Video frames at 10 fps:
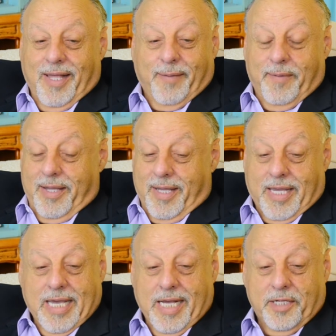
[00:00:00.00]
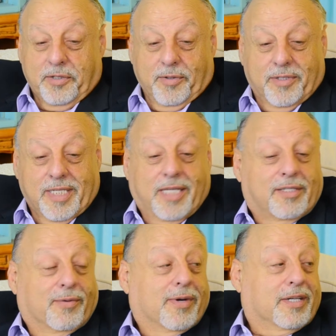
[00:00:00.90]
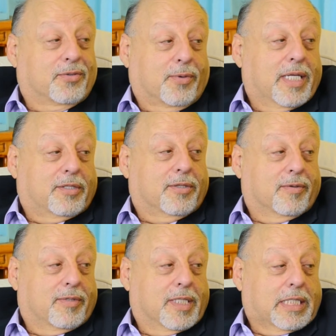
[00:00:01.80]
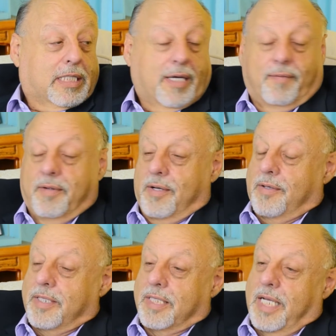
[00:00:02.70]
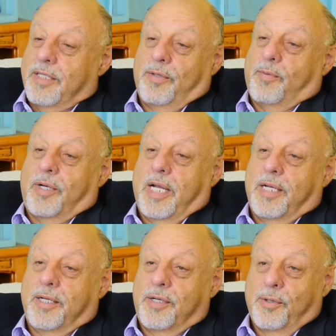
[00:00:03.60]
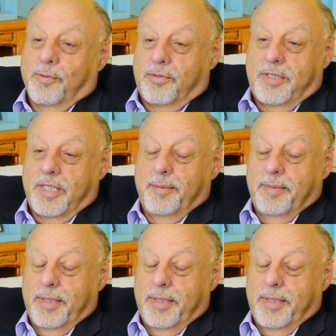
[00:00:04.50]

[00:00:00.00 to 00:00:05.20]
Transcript: like being casual because I used to wear sweatsuits and stuff. You know, because I, I, used to work out at Gold's Gym